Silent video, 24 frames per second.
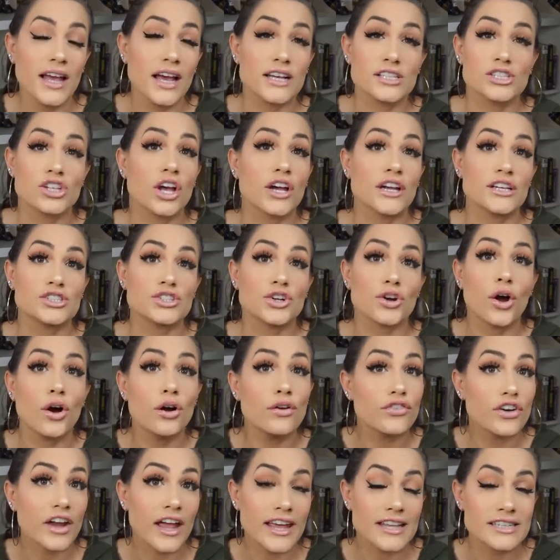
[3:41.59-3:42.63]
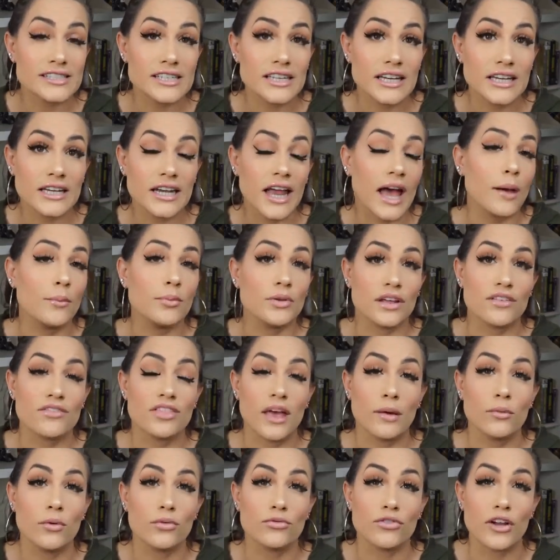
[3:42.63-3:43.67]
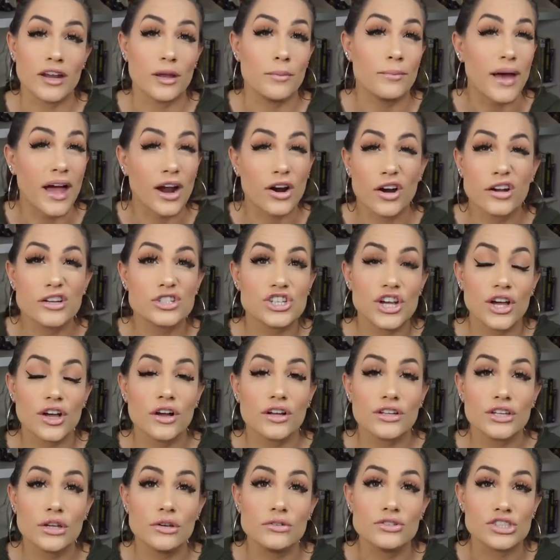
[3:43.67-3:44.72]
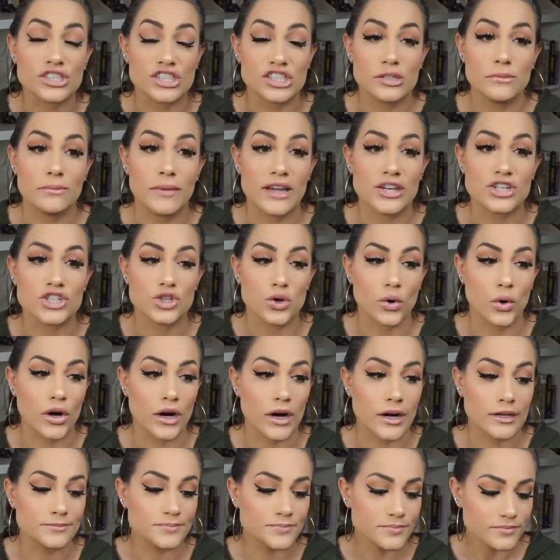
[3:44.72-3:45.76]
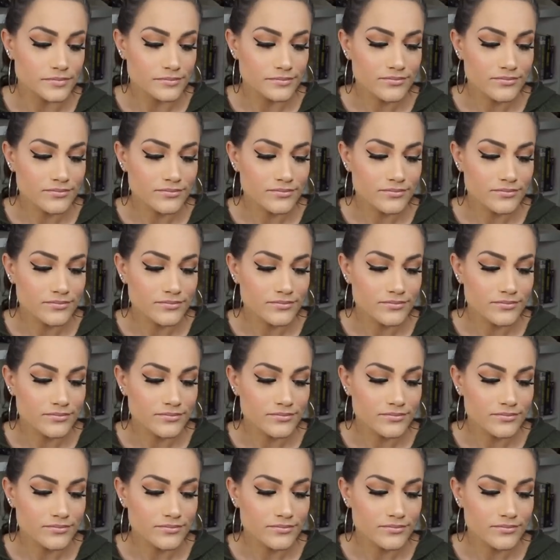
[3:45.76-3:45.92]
As long as you're over 18, I believe they will run a background check on you just to make sure